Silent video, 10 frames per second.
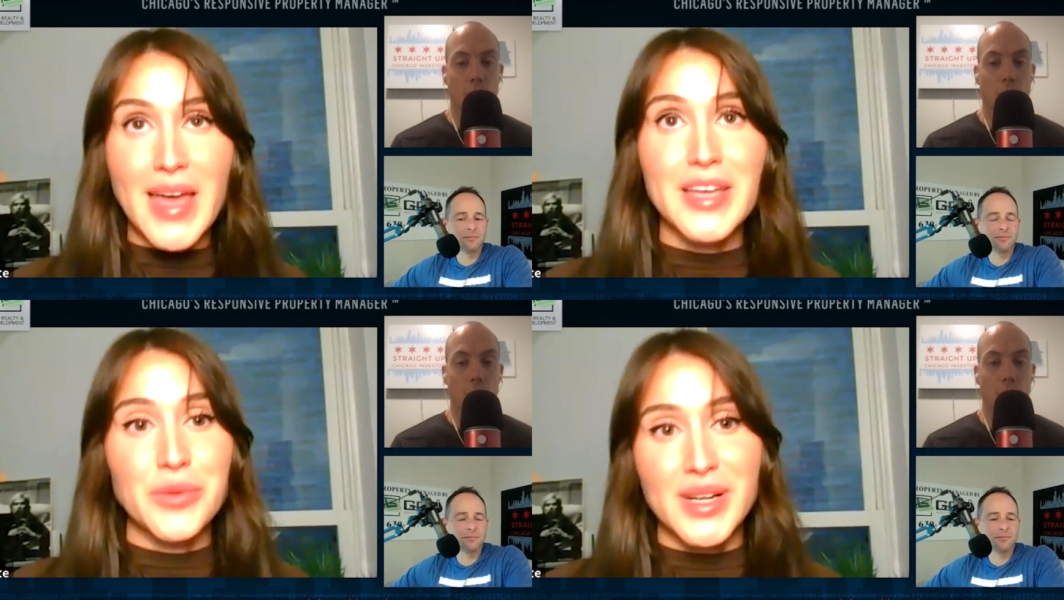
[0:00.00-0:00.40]

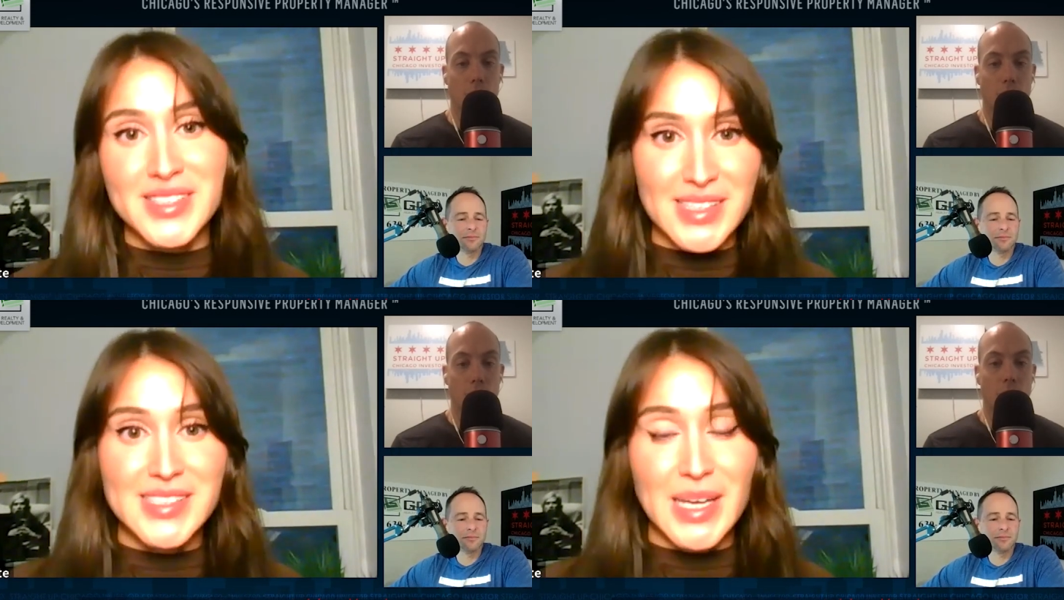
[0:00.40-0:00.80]
Speaker 1: eight
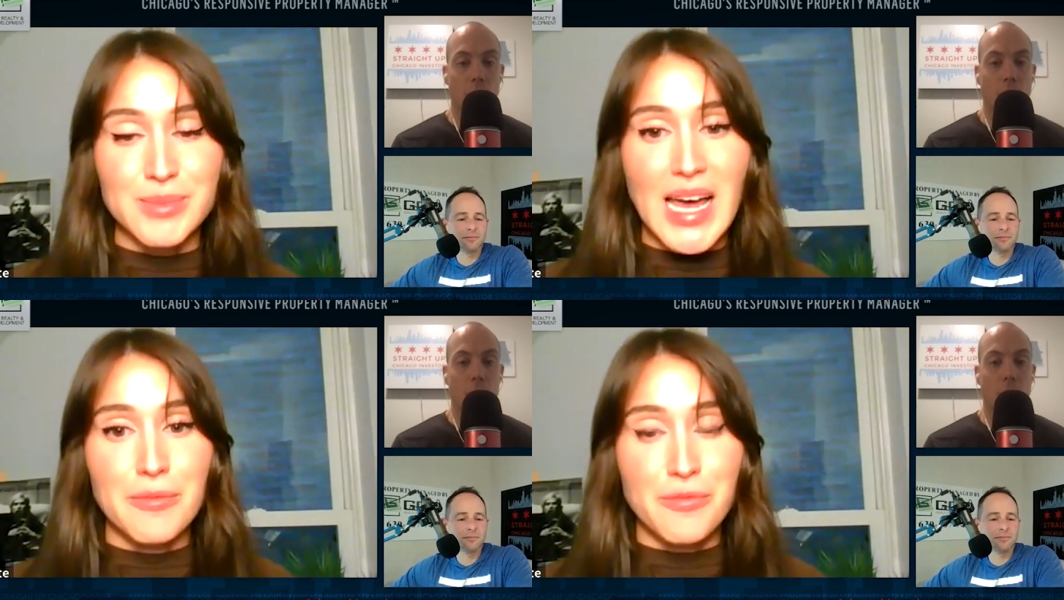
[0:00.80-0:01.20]
units at the
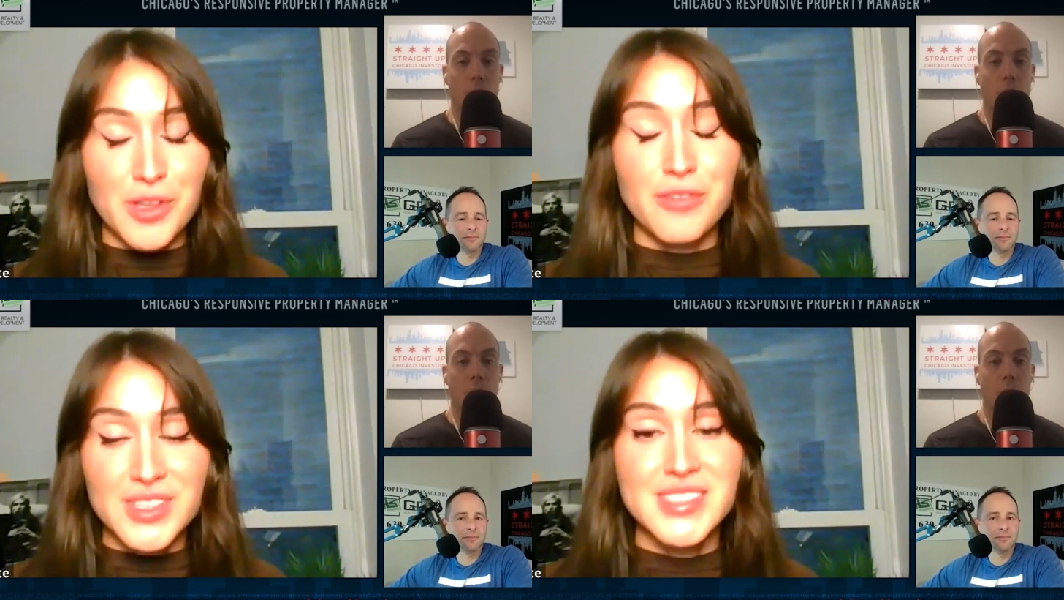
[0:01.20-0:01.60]
same time
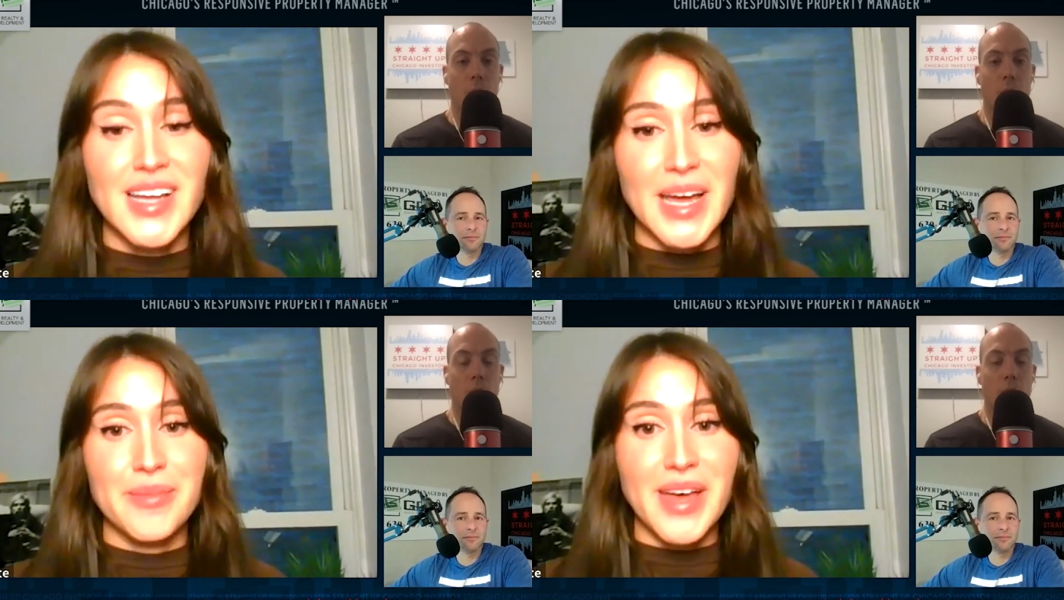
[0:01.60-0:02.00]
for the
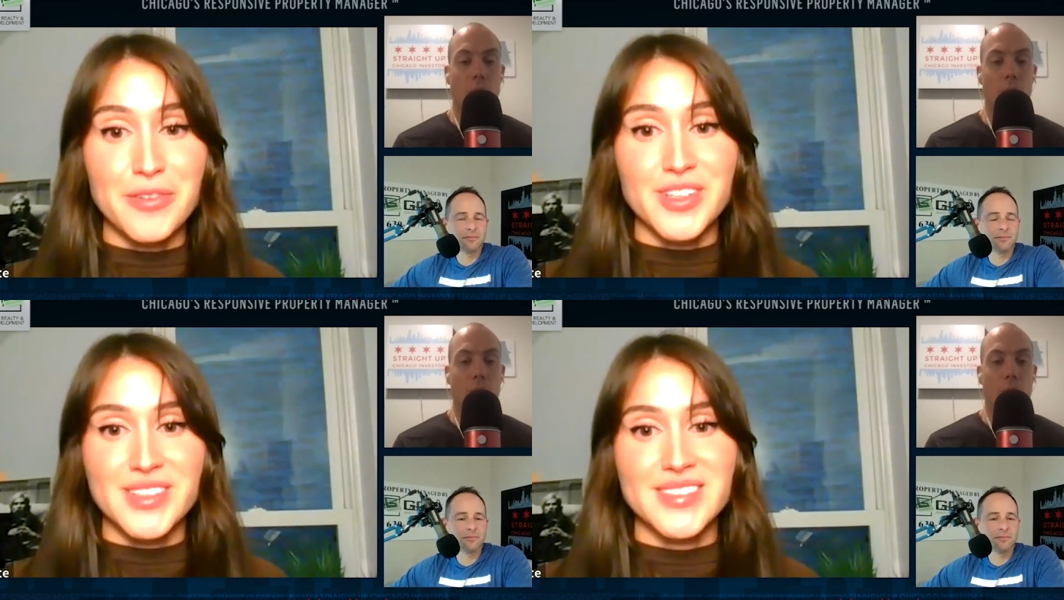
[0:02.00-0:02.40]
first time
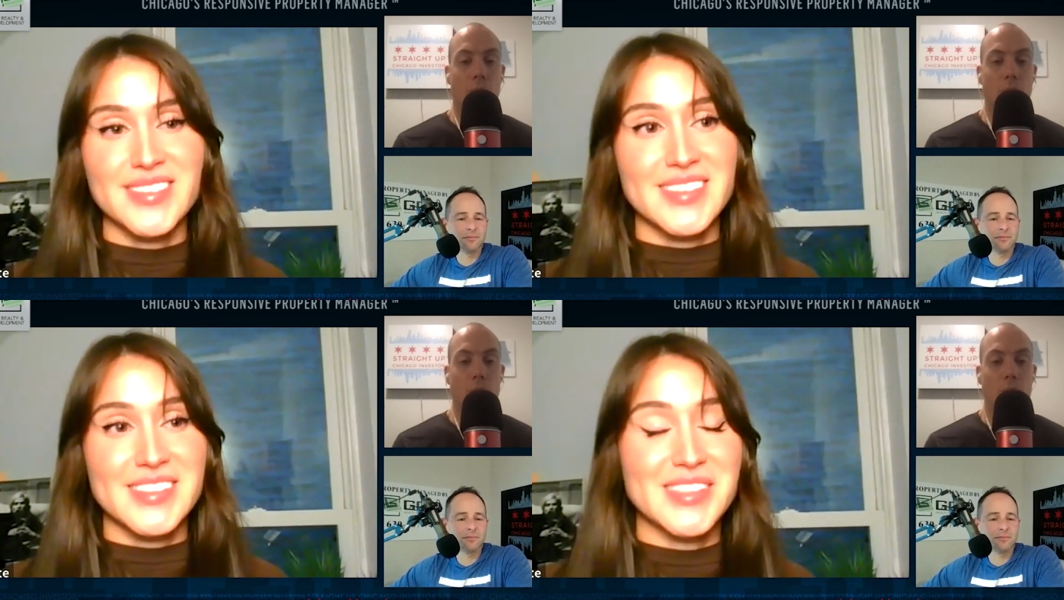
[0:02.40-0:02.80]
ever.
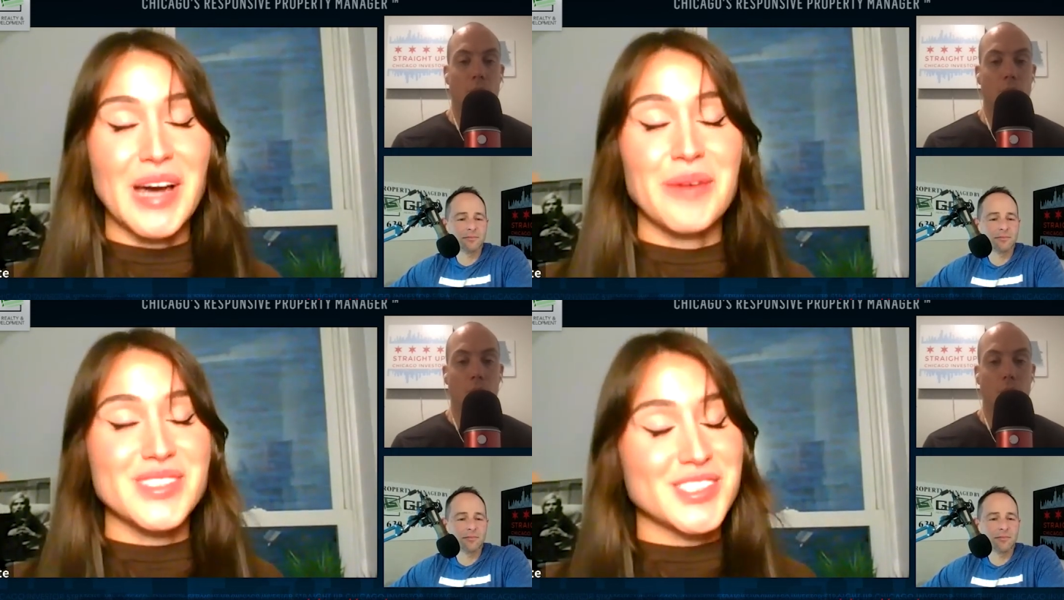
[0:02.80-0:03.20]

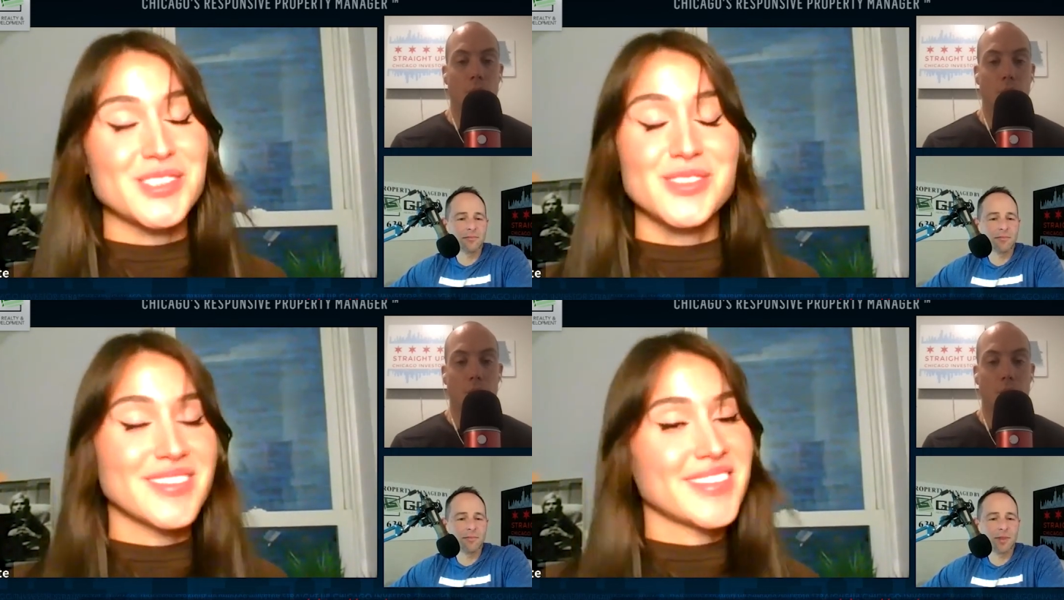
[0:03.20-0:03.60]
That was
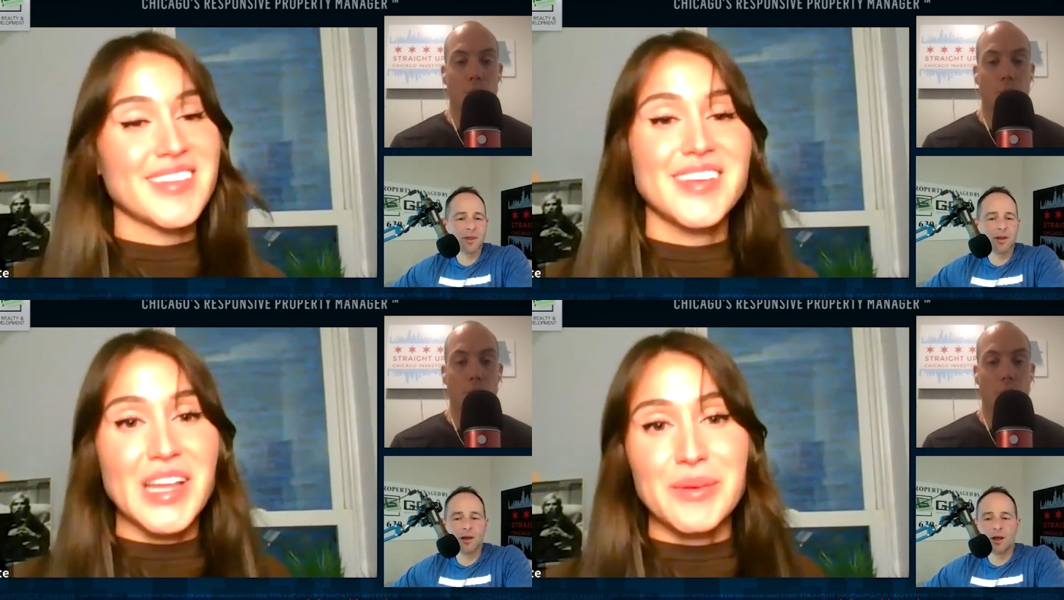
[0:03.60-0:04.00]

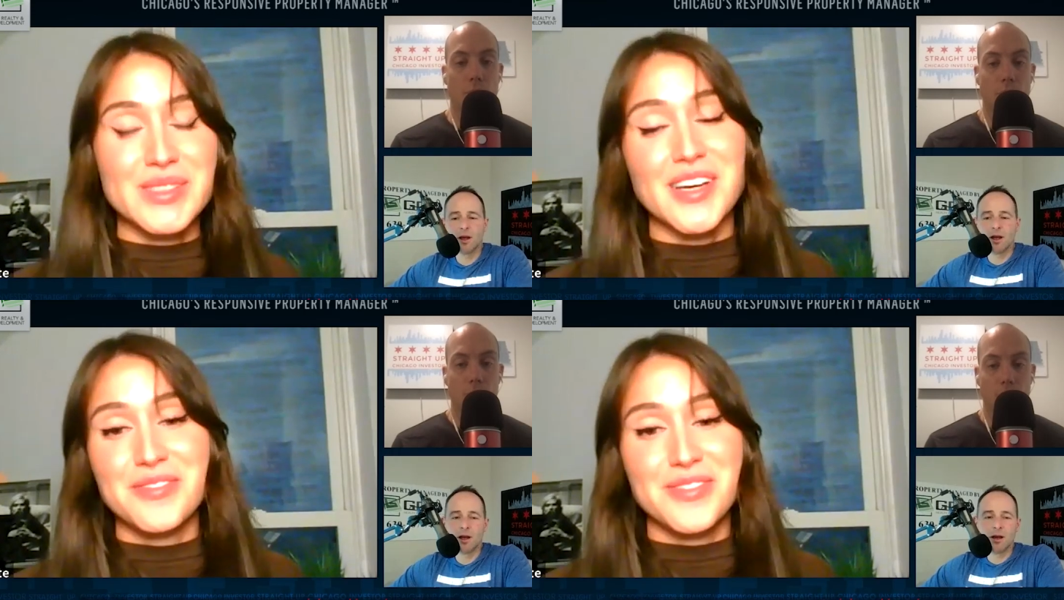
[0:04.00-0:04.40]
that
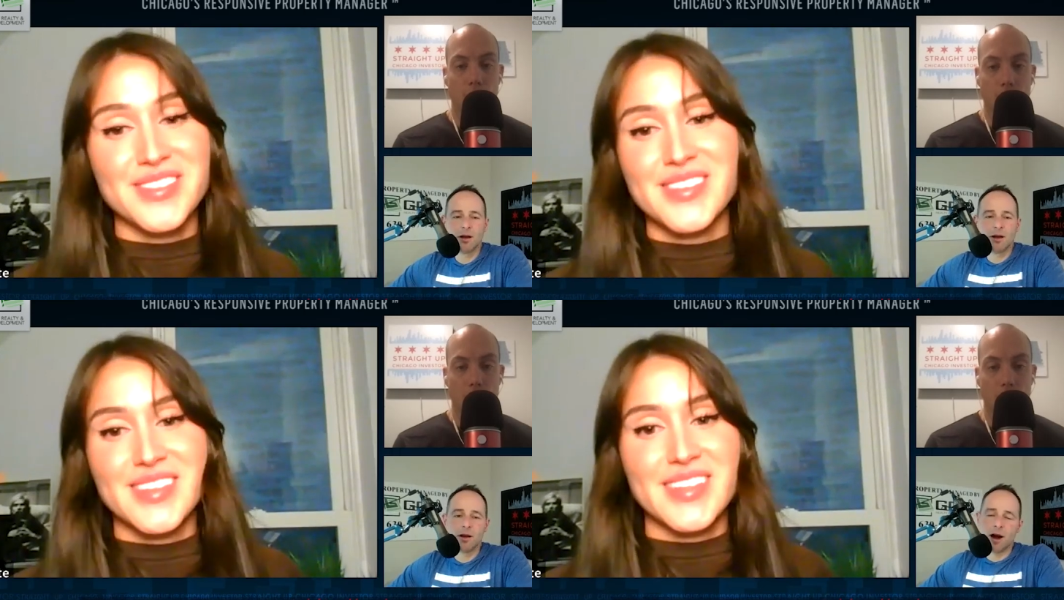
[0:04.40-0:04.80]
was tough.
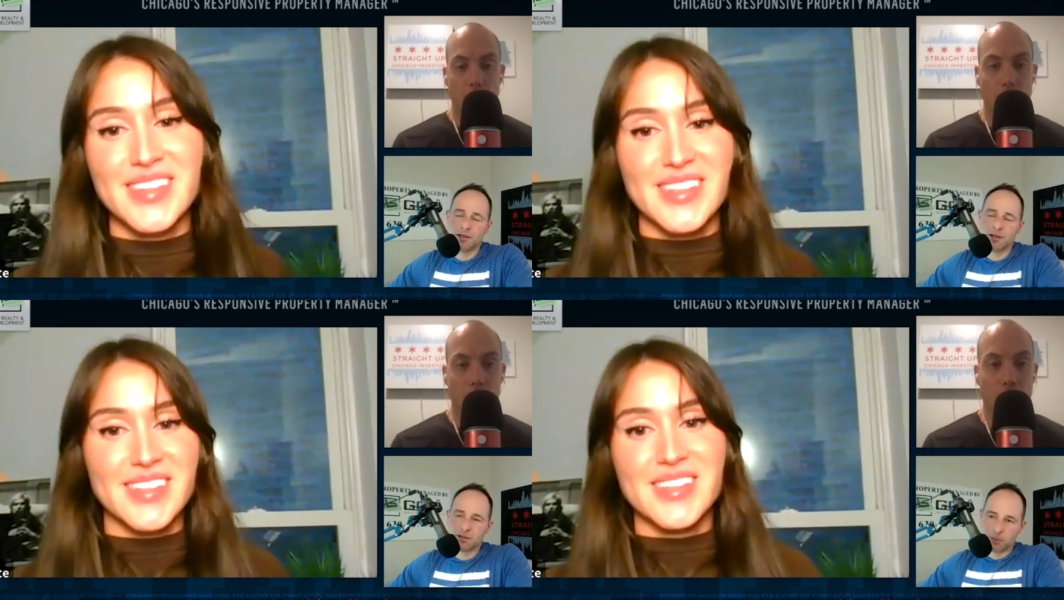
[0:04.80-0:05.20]
Speaker 2: All
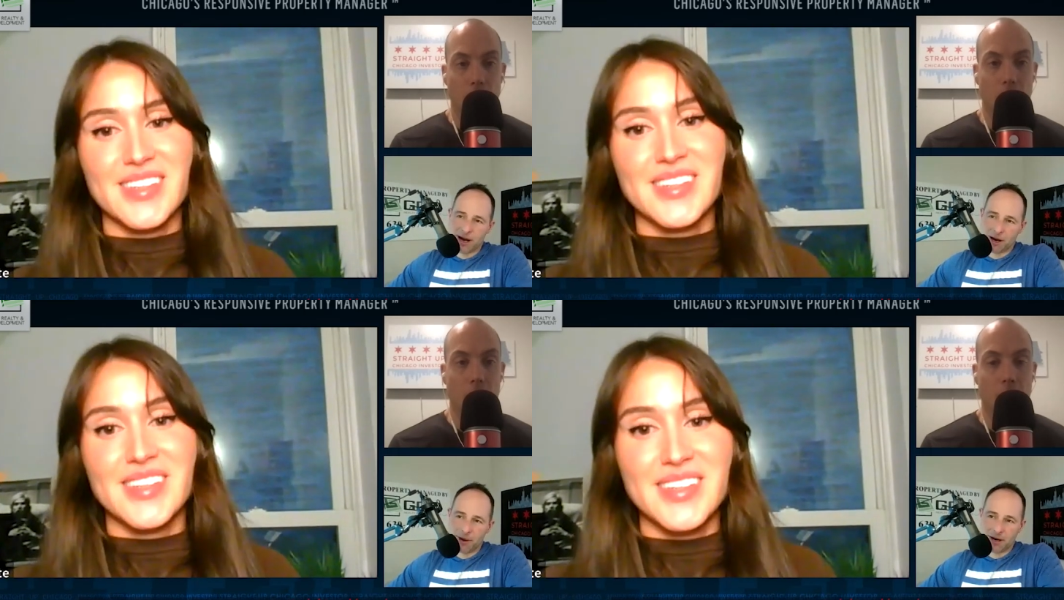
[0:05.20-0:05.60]
right, so
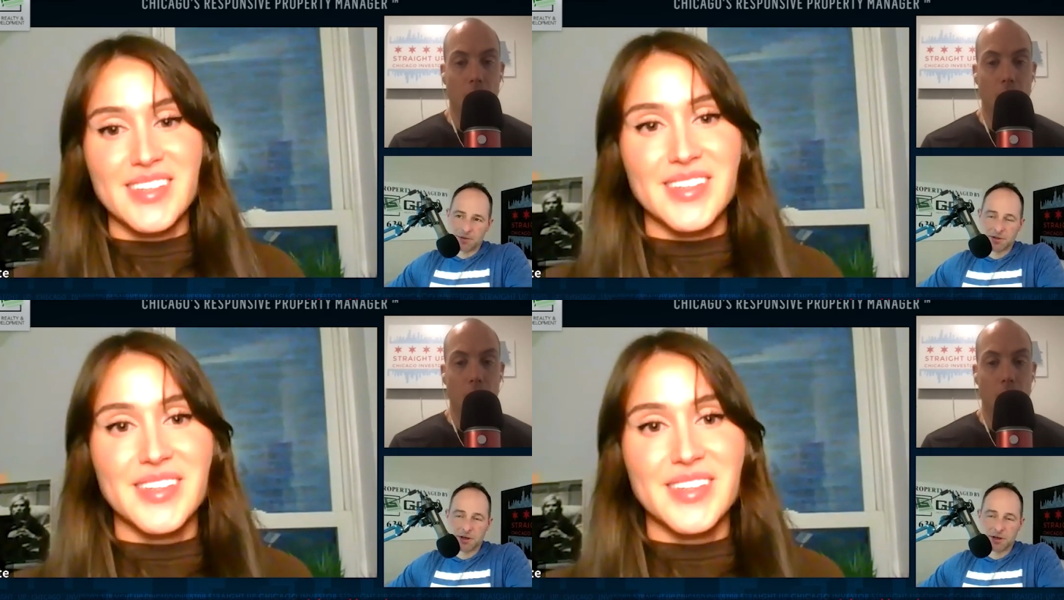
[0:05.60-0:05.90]
back up, back up.